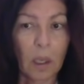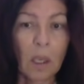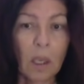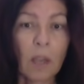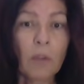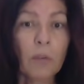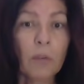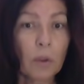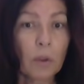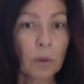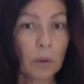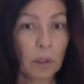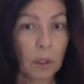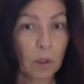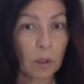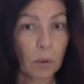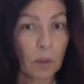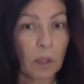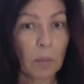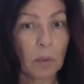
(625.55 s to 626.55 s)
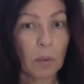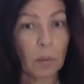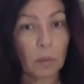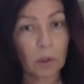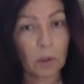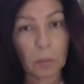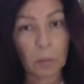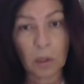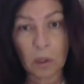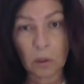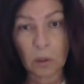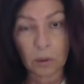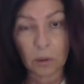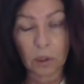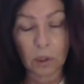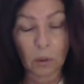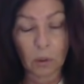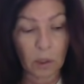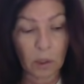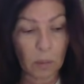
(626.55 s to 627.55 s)
If you're in agreement with me, you're in
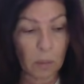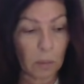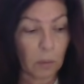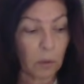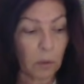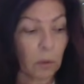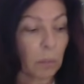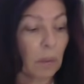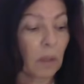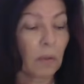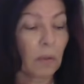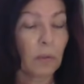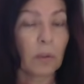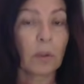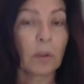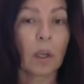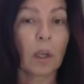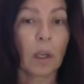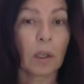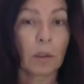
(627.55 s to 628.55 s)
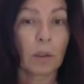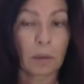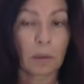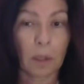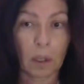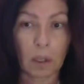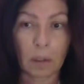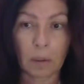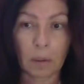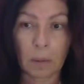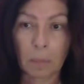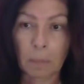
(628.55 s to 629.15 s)
agreement with me. If you're not, you're not.